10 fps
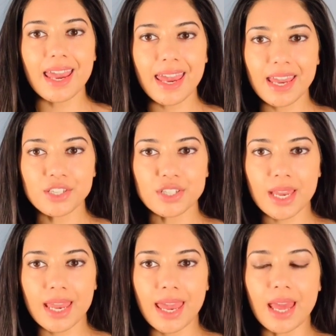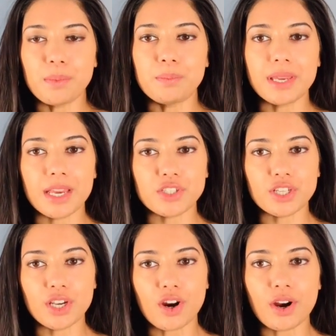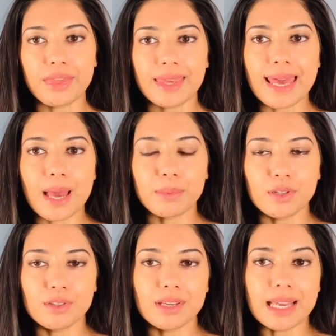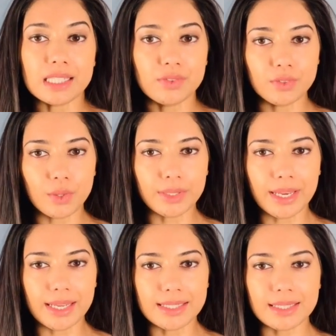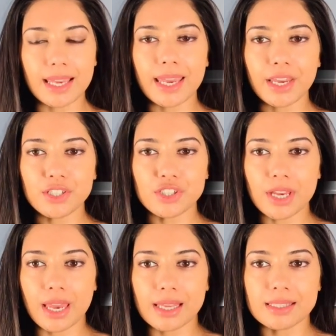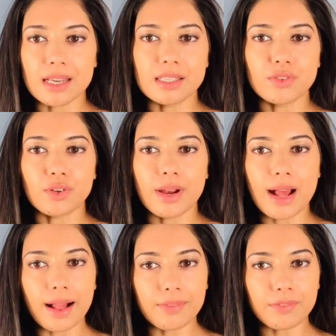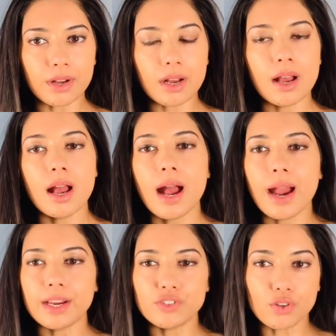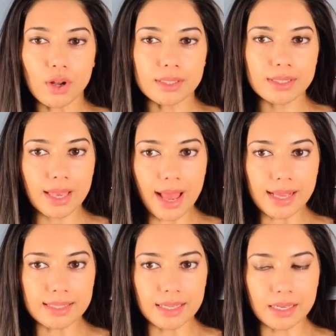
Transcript: AHA and BHA are the chemical exfoliants. AHA stands for alpha hydroxy acid.